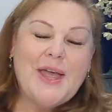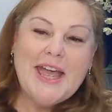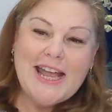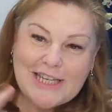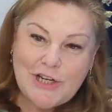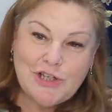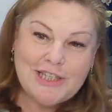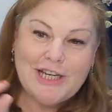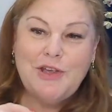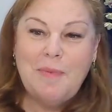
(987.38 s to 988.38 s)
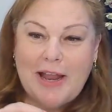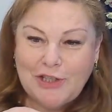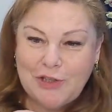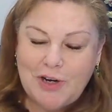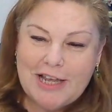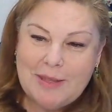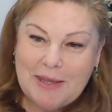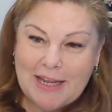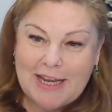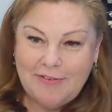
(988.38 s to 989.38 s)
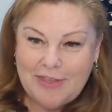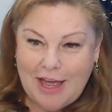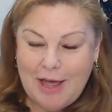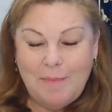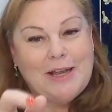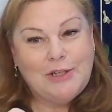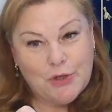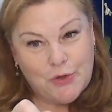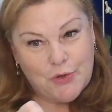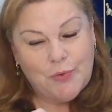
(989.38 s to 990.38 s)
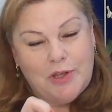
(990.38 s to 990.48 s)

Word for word: It's interesting you mentioned right at the beginning of that a mentor.